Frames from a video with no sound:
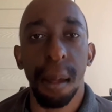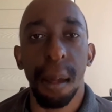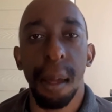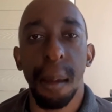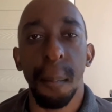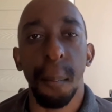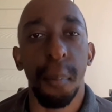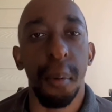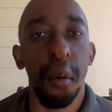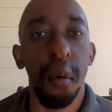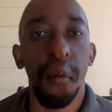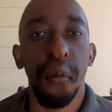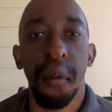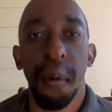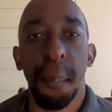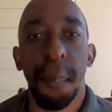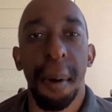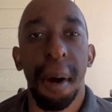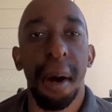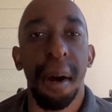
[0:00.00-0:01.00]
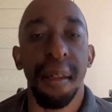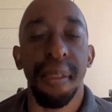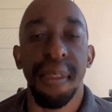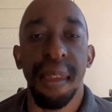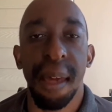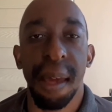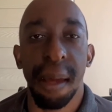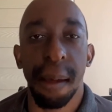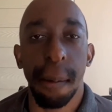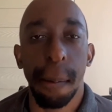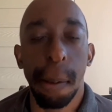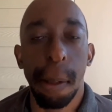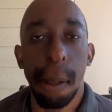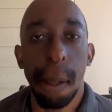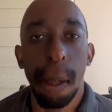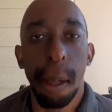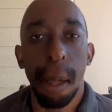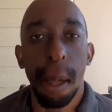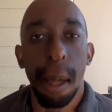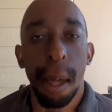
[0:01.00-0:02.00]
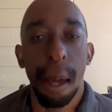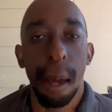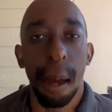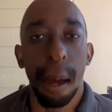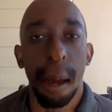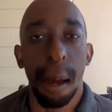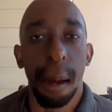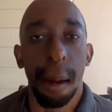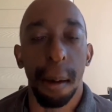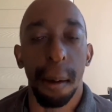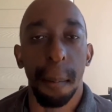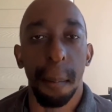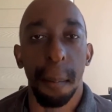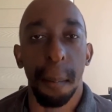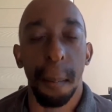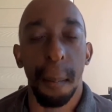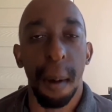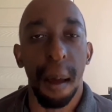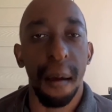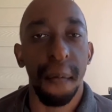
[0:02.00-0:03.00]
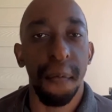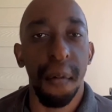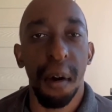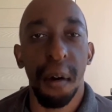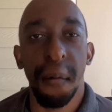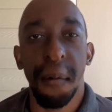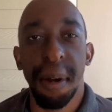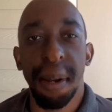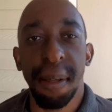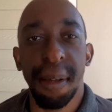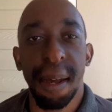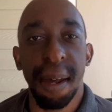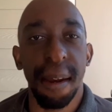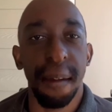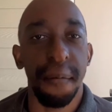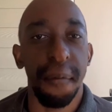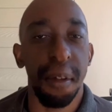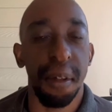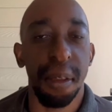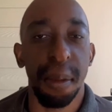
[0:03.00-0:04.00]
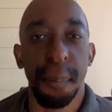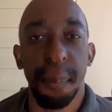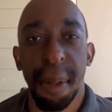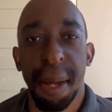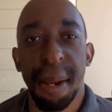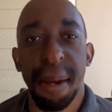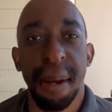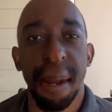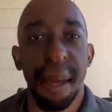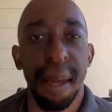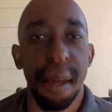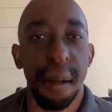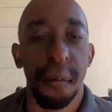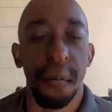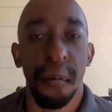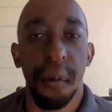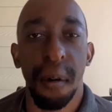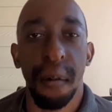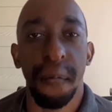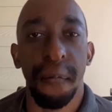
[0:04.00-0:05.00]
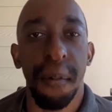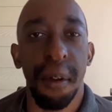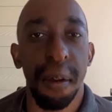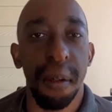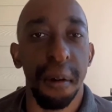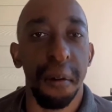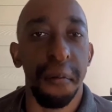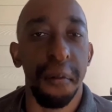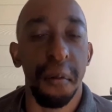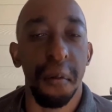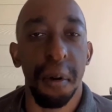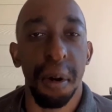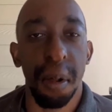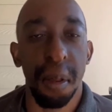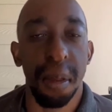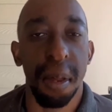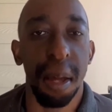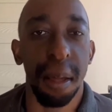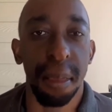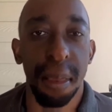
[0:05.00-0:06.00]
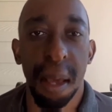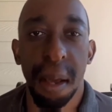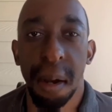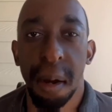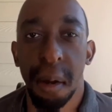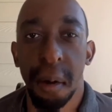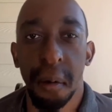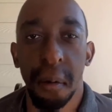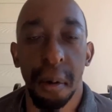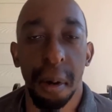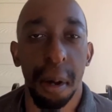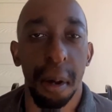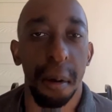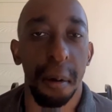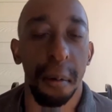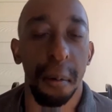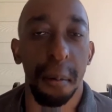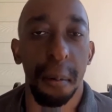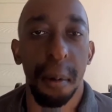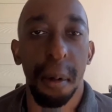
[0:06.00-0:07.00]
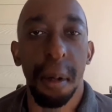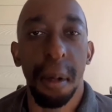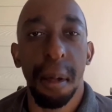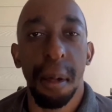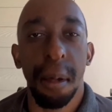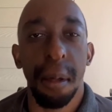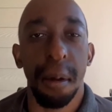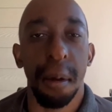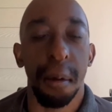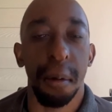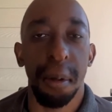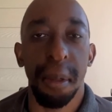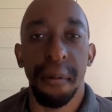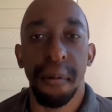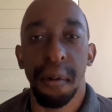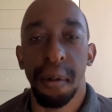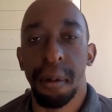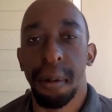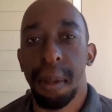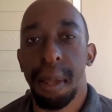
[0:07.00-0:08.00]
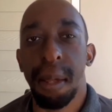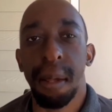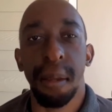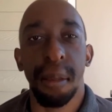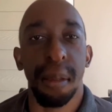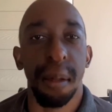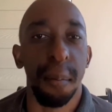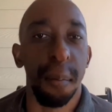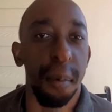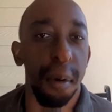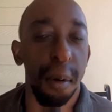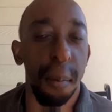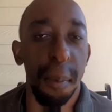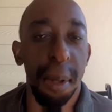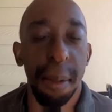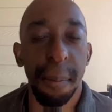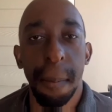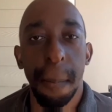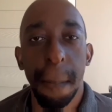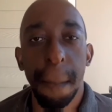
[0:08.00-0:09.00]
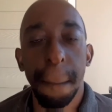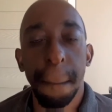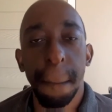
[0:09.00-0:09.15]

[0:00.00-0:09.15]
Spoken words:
improve upon that. I've already kind of explained that in one video. If you want to check that out, I'll leave a link somewhere maybe.